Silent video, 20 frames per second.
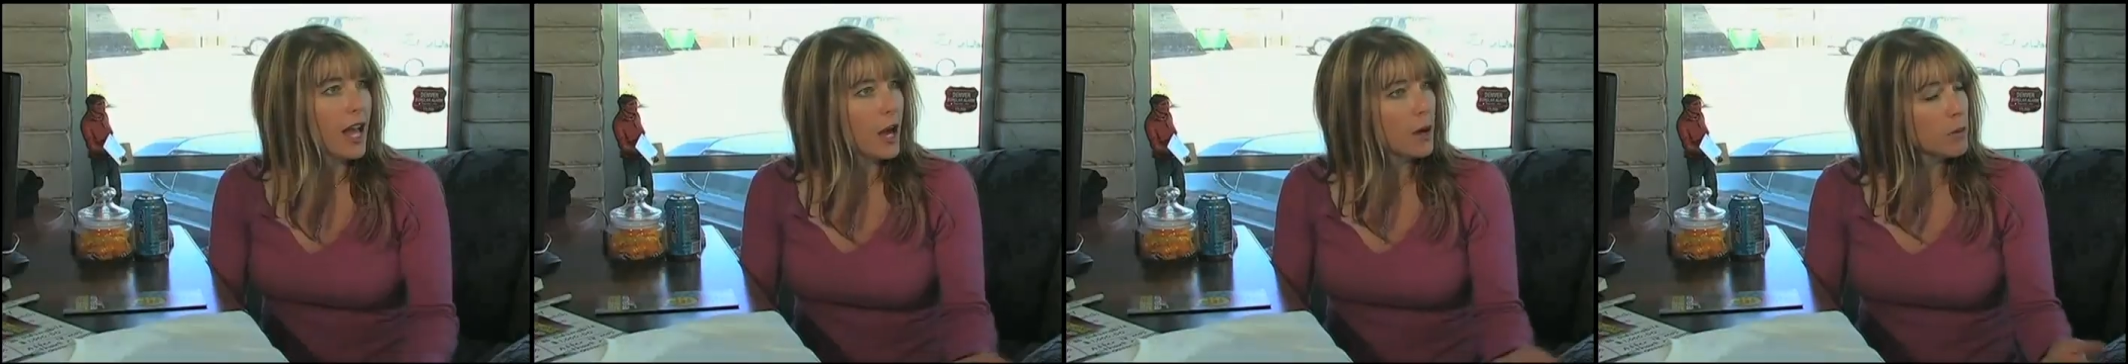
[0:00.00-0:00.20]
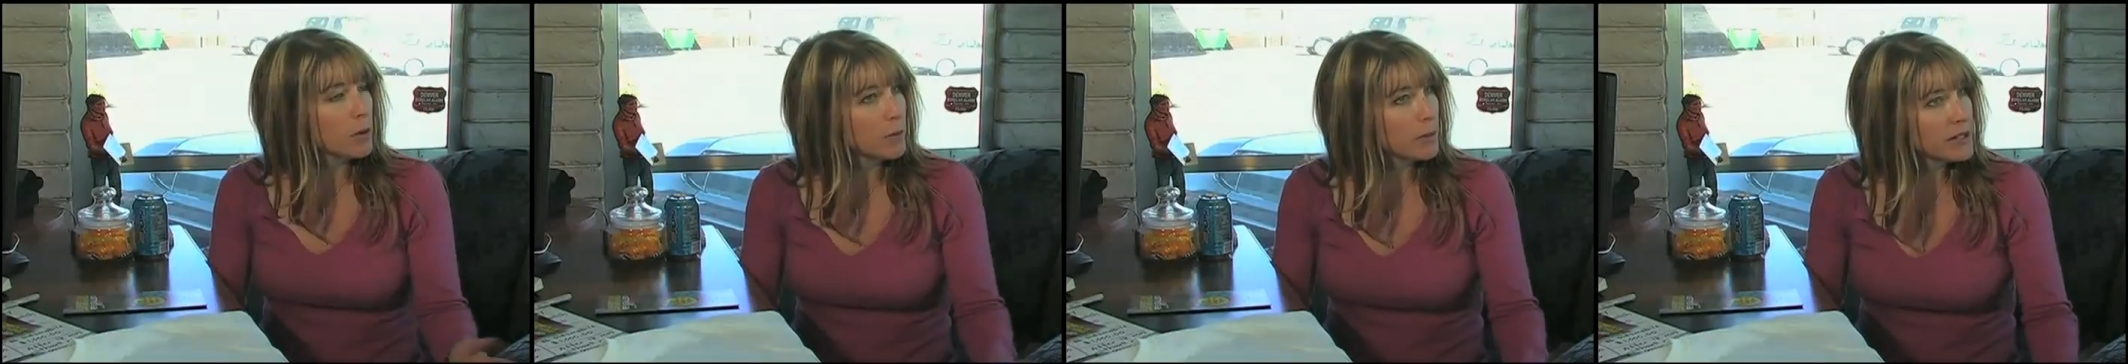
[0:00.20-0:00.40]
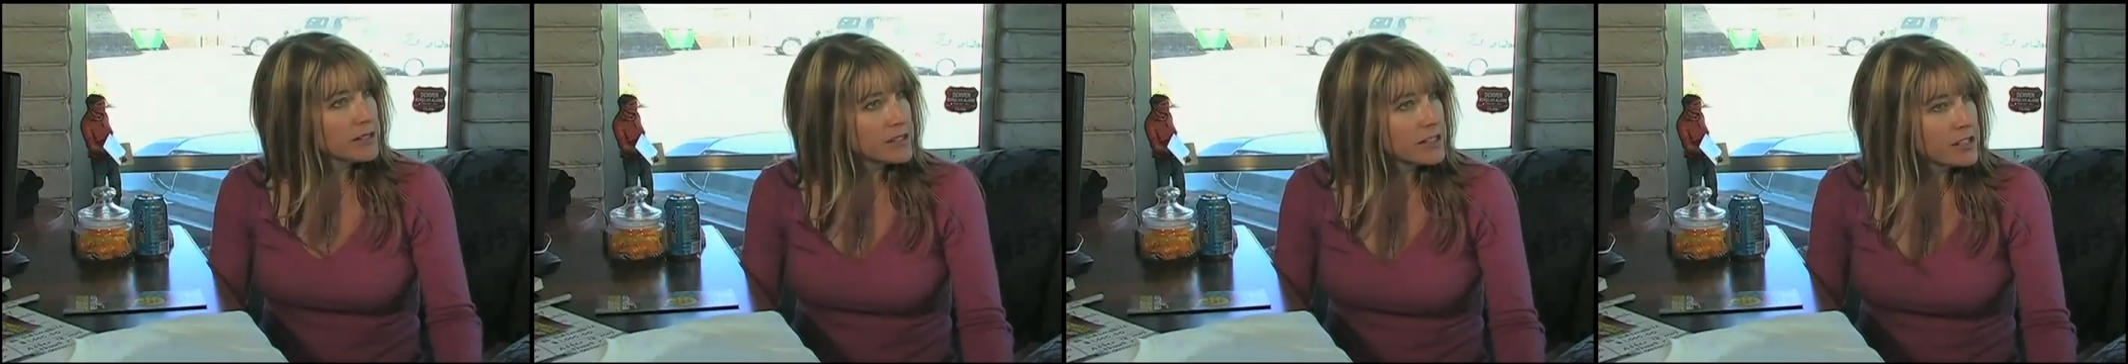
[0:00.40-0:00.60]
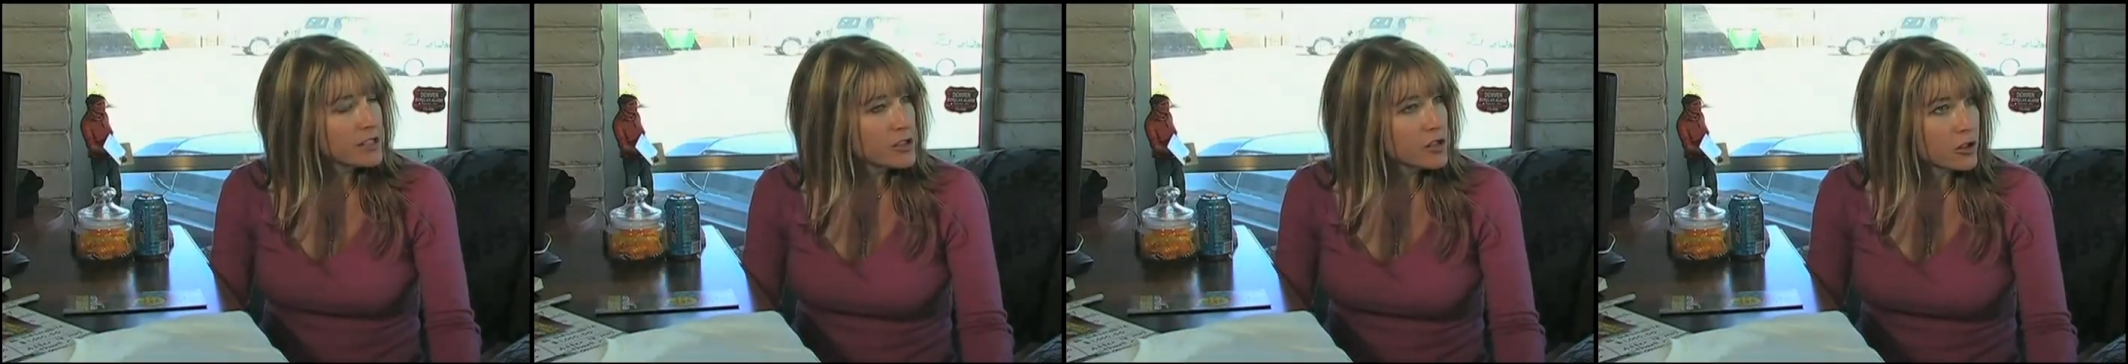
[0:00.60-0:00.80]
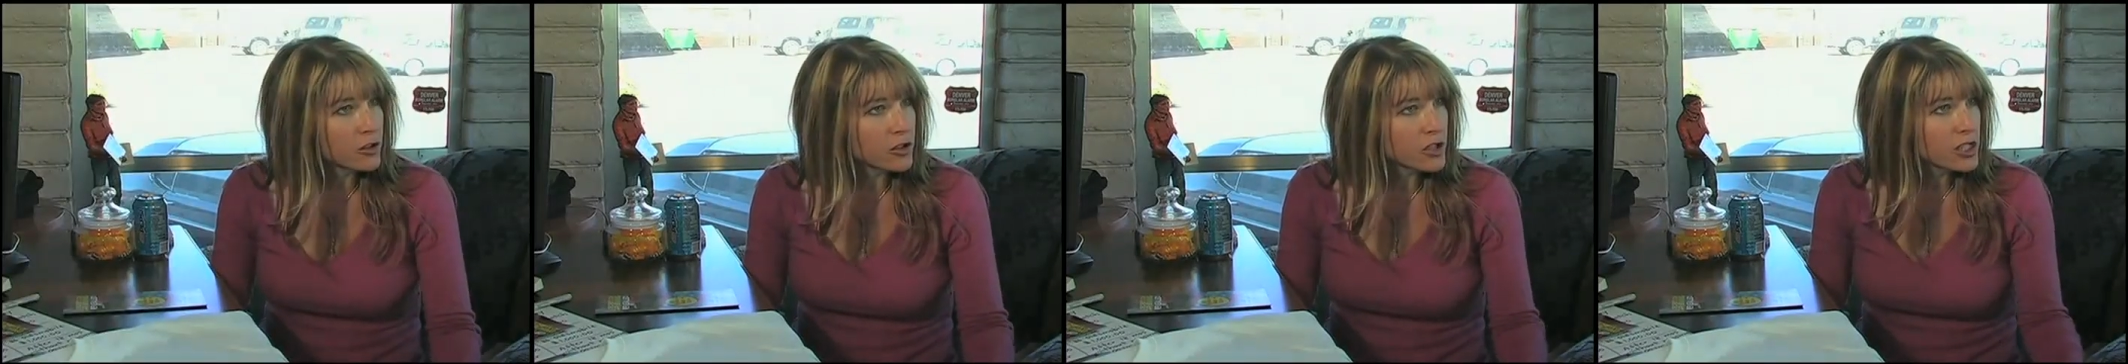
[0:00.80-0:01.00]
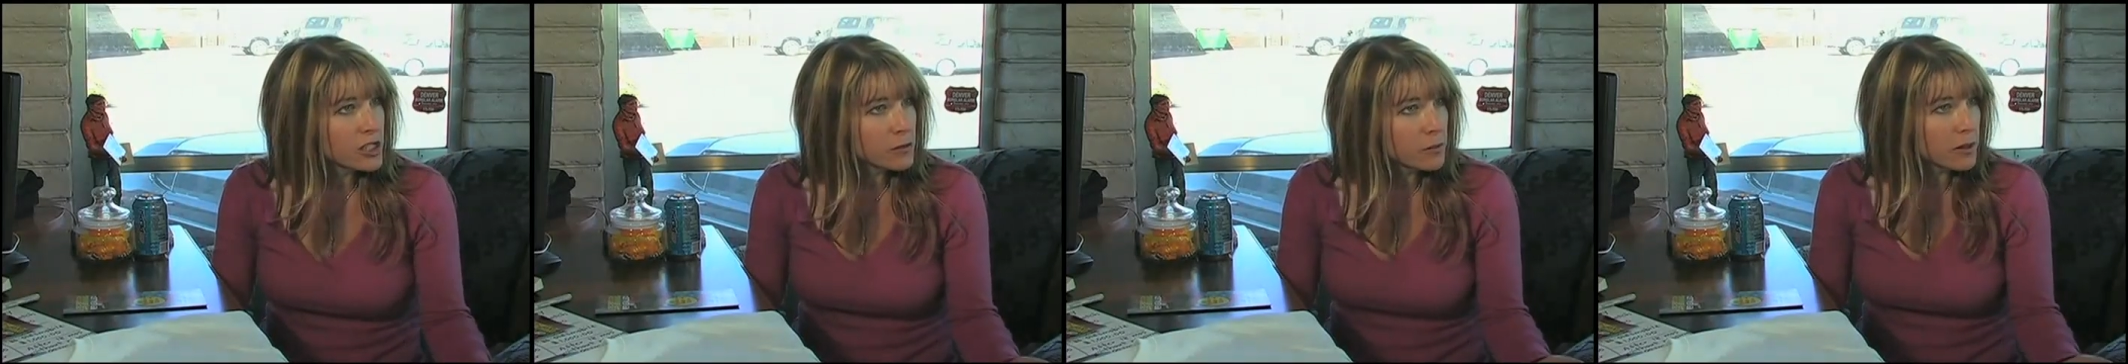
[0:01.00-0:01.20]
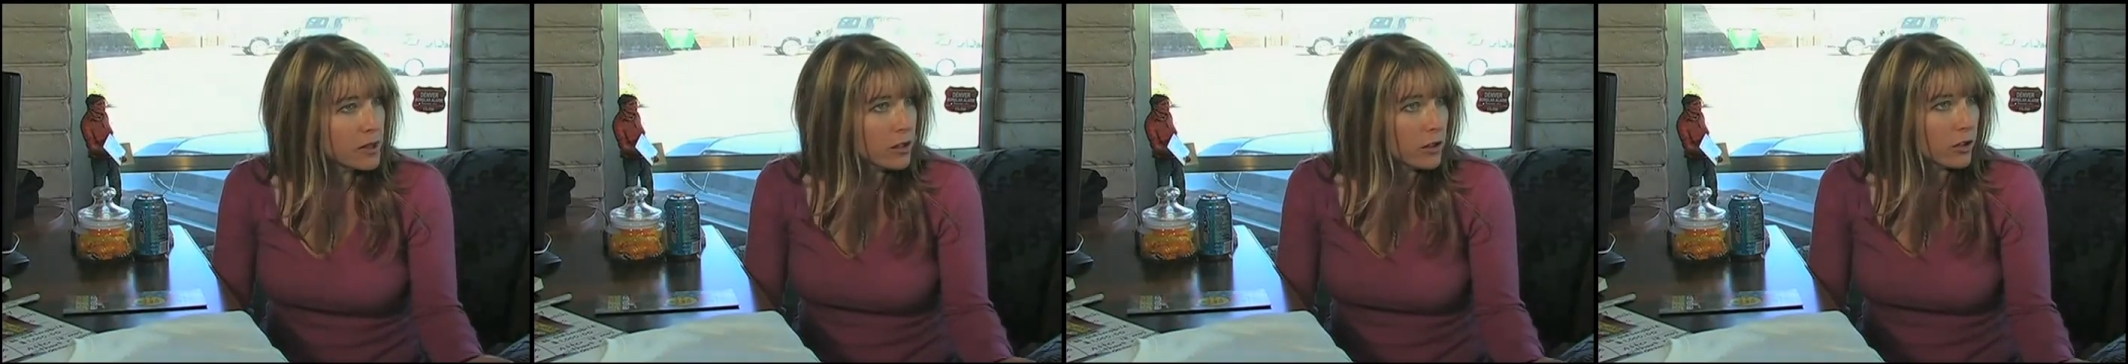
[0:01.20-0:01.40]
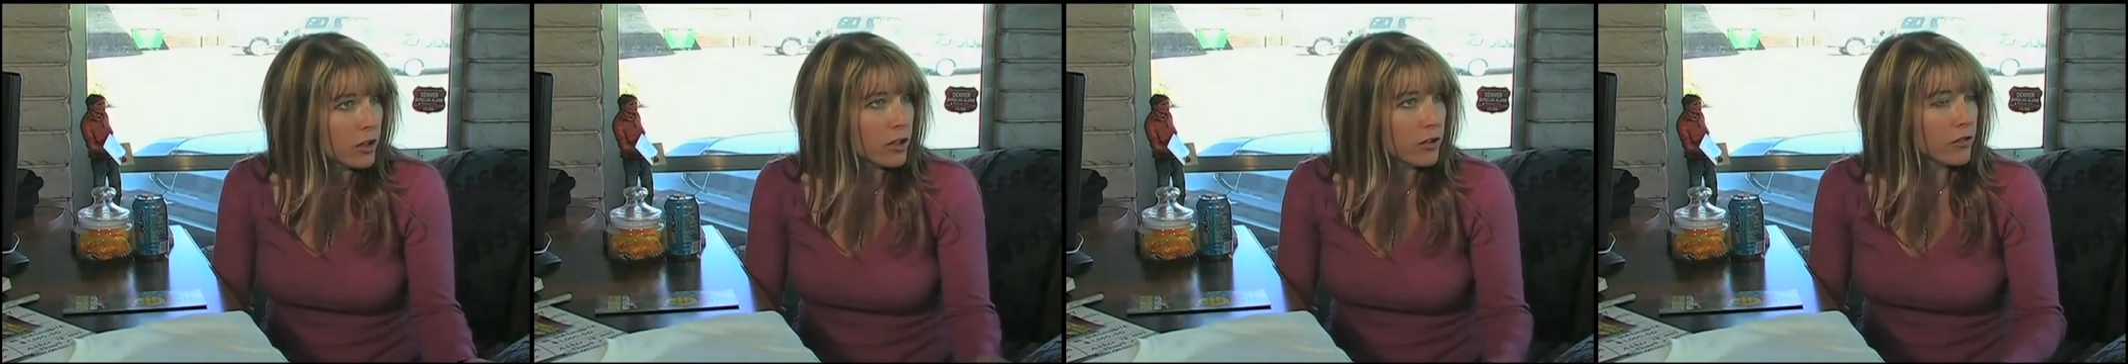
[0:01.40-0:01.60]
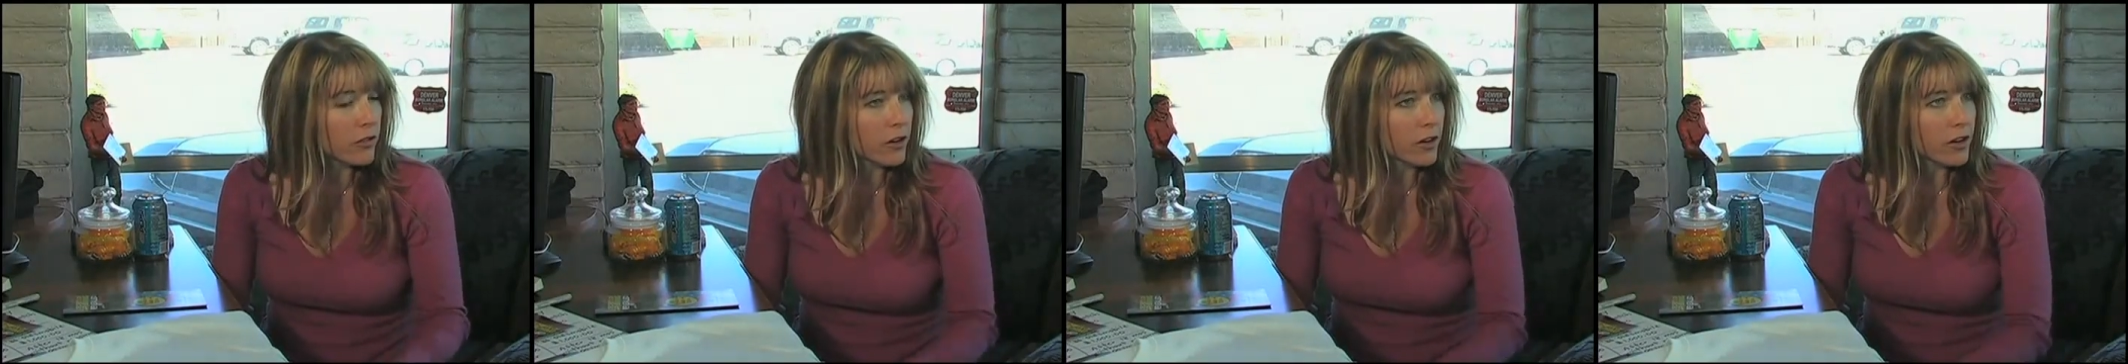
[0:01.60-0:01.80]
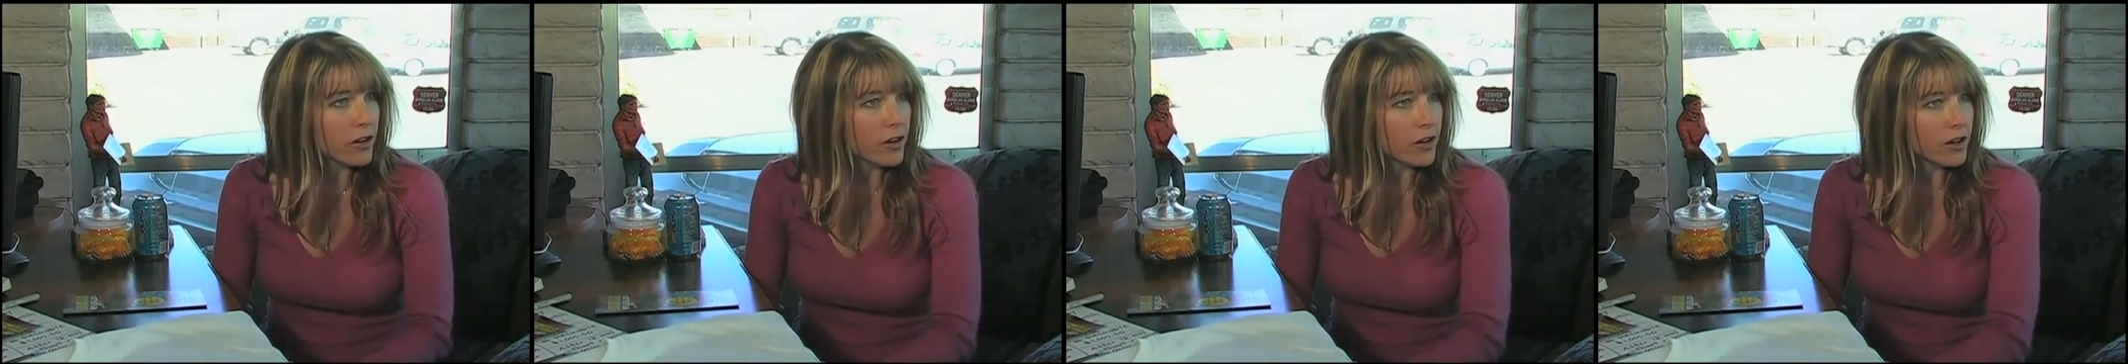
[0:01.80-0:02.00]
How about my sister? She's been looking
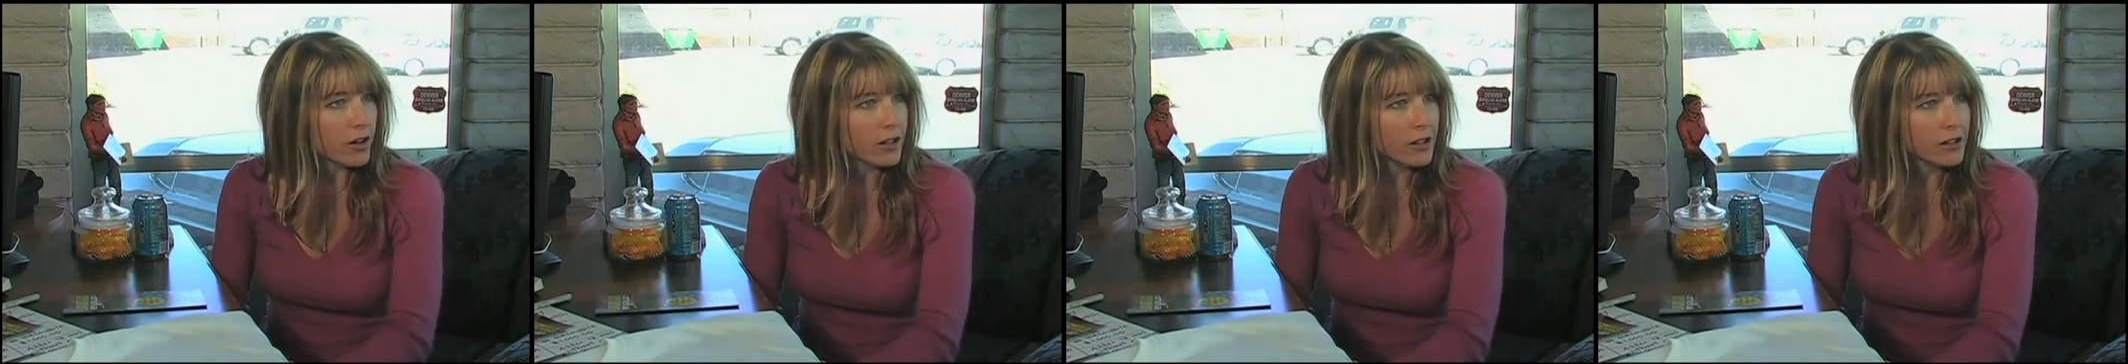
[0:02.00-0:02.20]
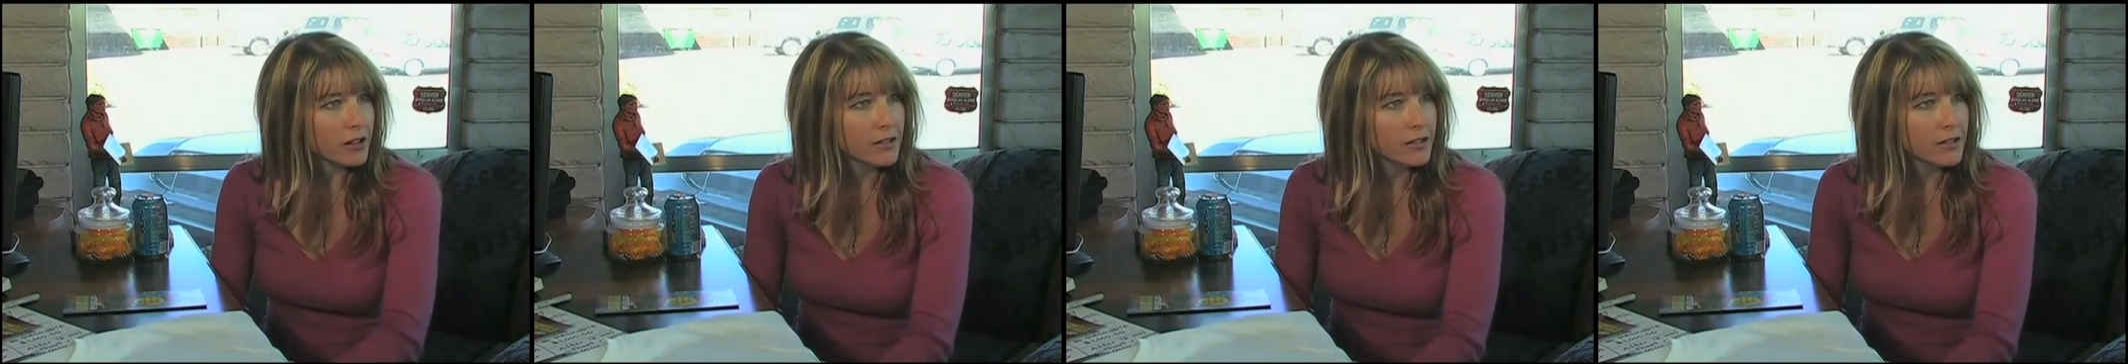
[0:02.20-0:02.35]
for a car.